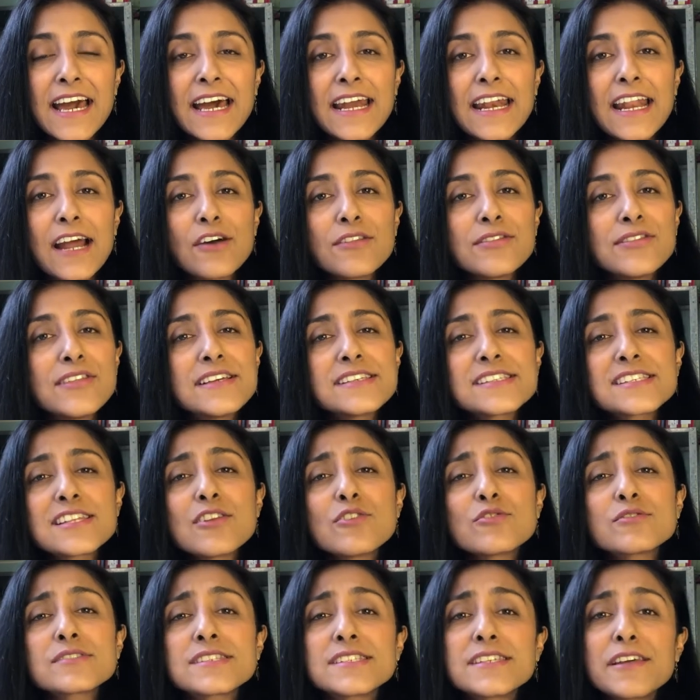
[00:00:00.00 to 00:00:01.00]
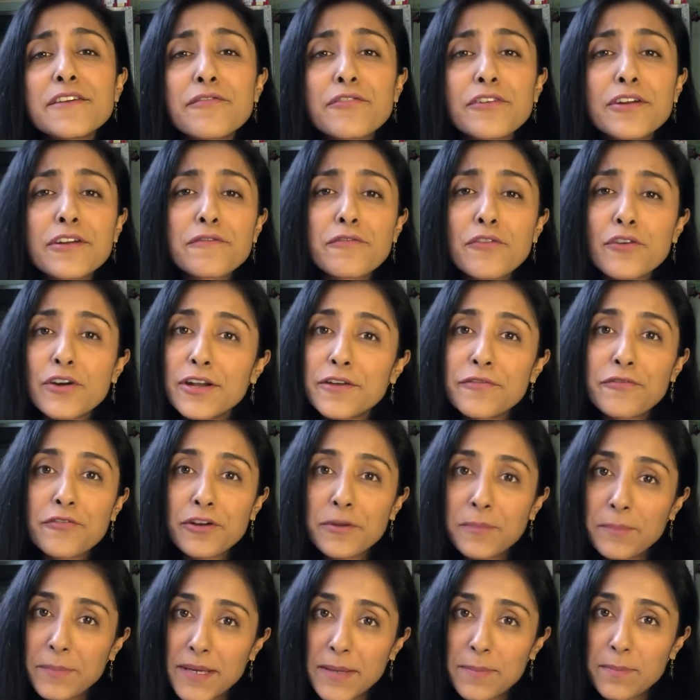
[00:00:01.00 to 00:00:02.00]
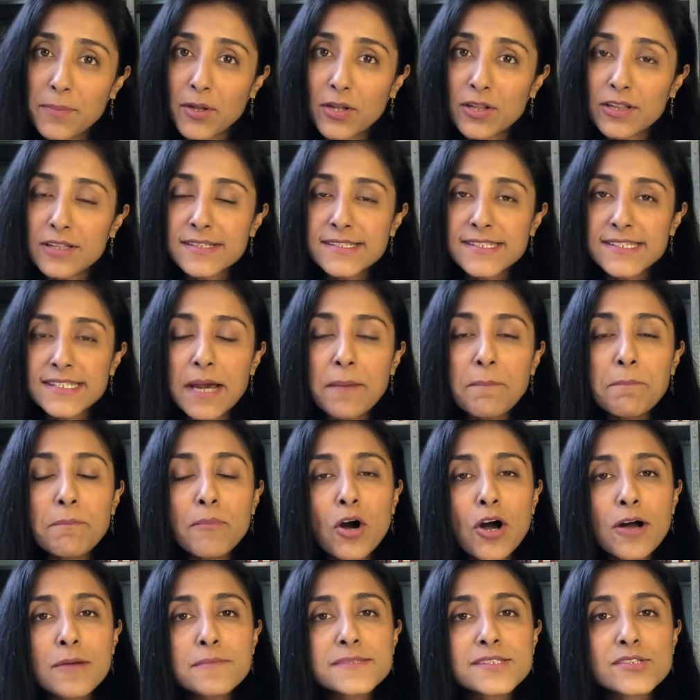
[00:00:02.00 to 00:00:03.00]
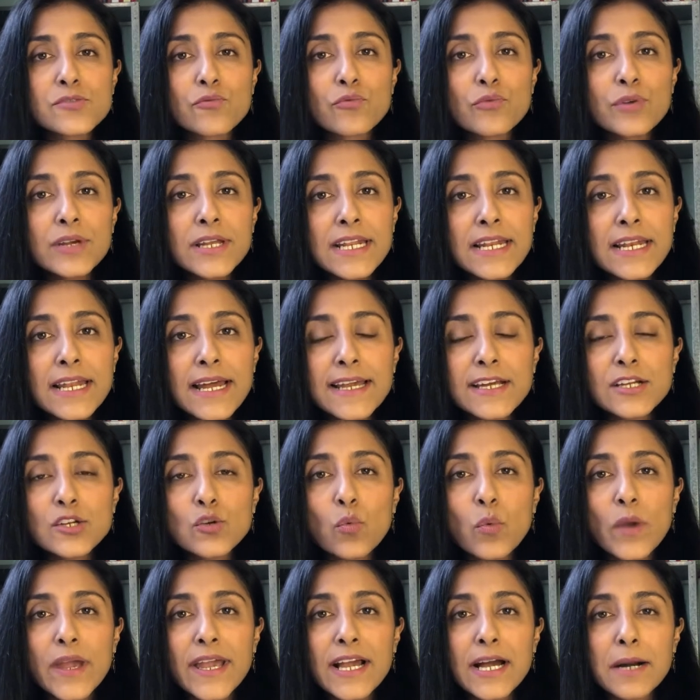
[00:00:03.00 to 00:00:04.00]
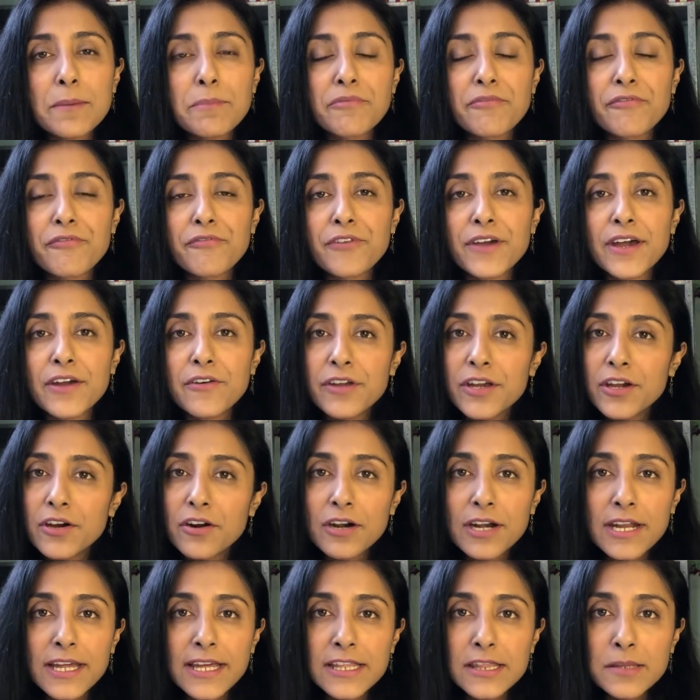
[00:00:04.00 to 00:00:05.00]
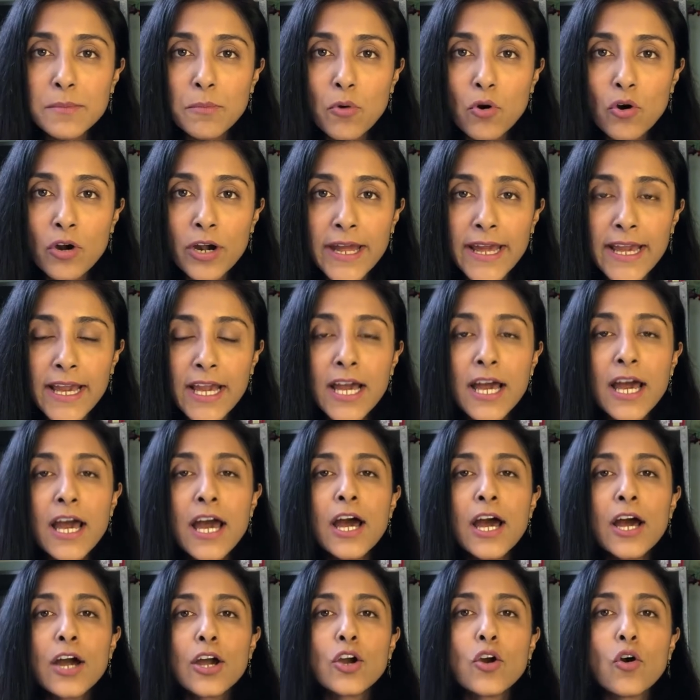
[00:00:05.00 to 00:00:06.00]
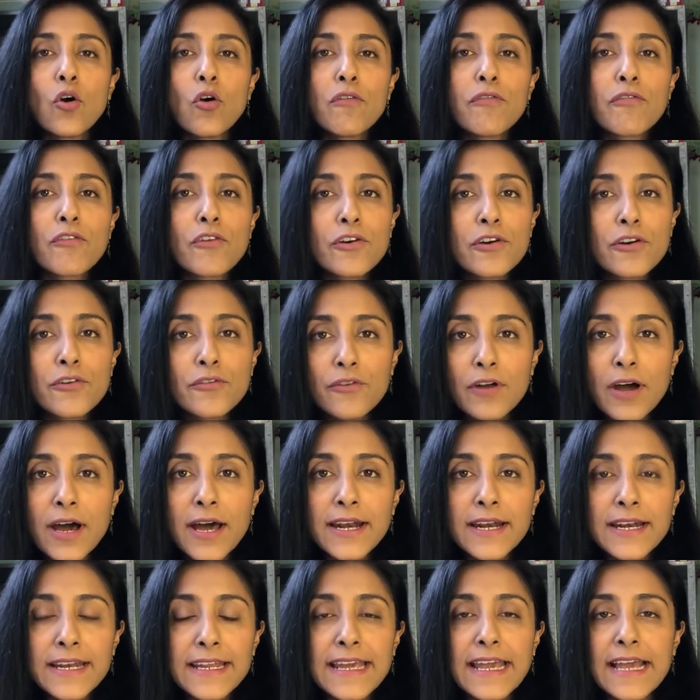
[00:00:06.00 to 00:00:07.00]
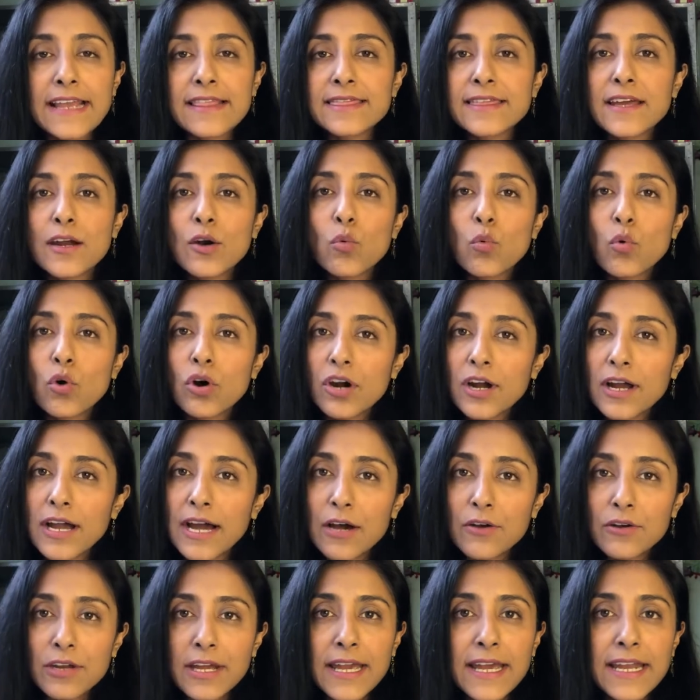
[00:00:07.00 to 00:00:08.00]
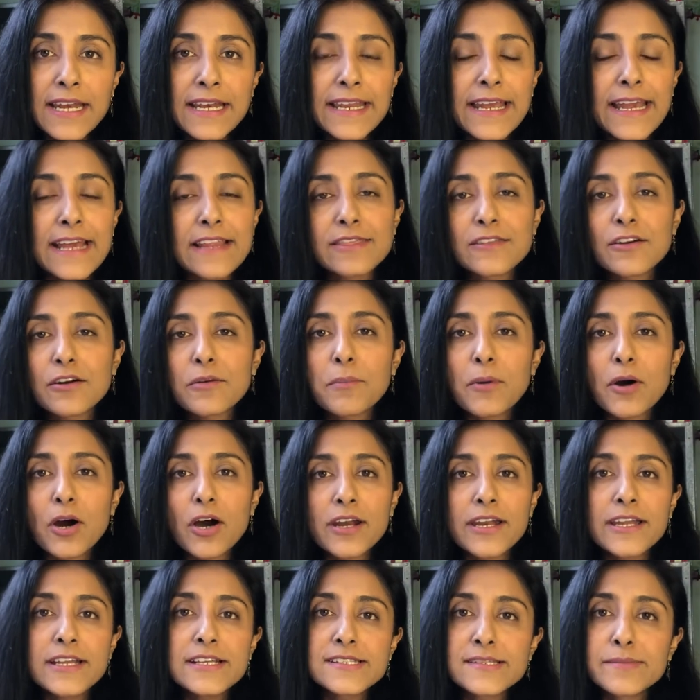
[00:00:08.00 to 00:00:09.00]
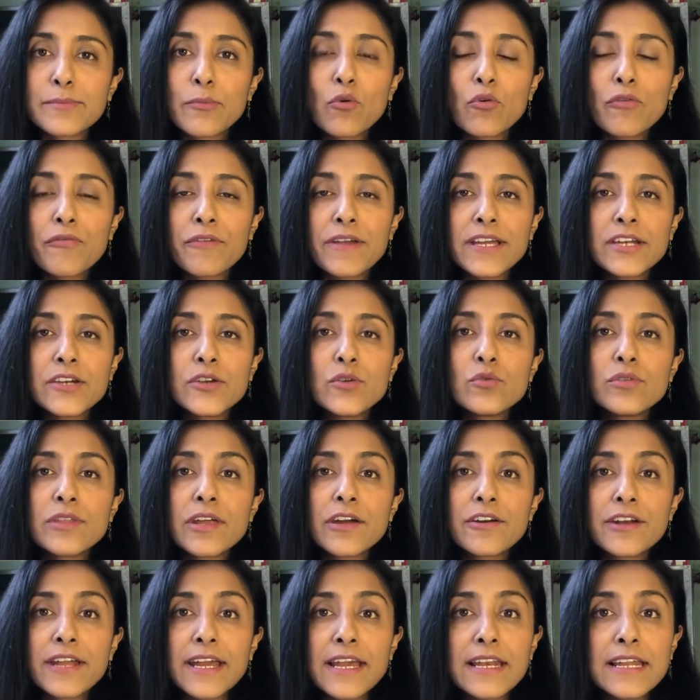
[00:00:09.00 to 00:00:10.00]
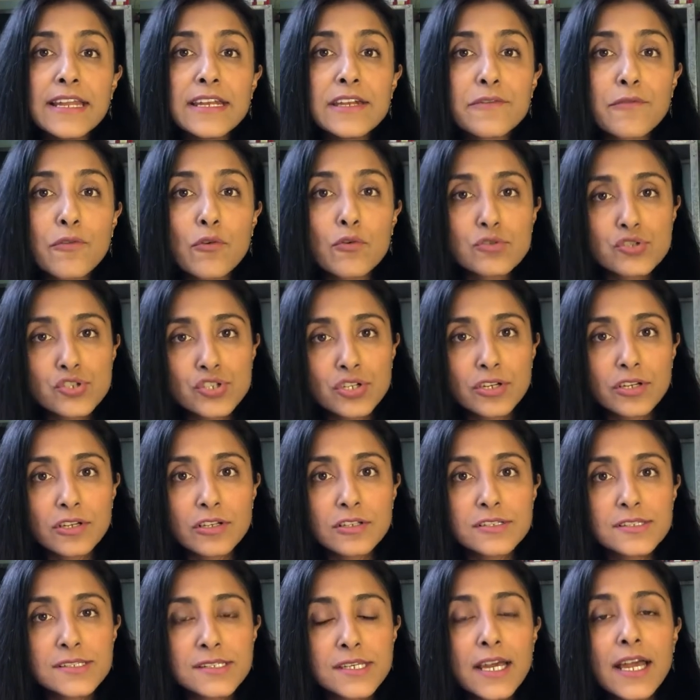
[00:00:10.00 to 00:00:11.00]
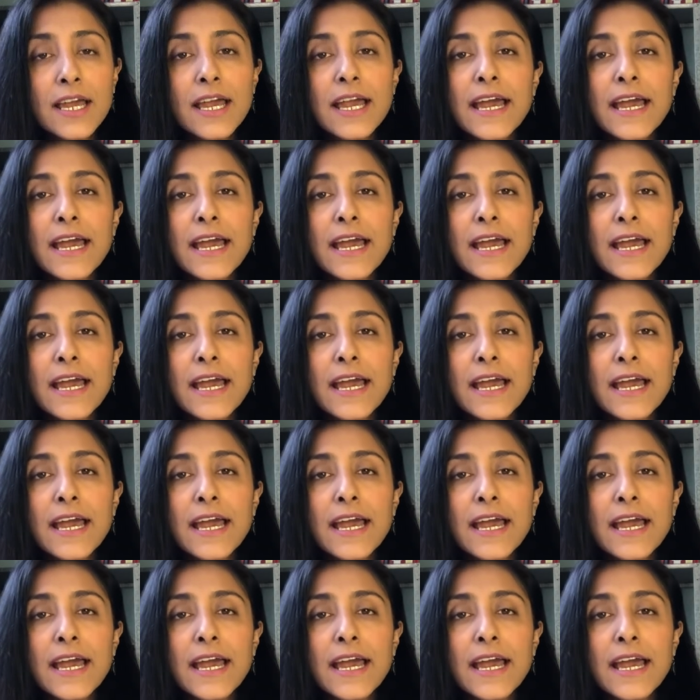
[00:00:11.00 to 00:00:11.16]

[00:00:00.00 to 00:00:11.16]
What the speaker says: Now, this looks different for different people. Some moms really like to wake up very early in the morning, go for a run, get their workout in, get their bodies moving, do their daily devotionals.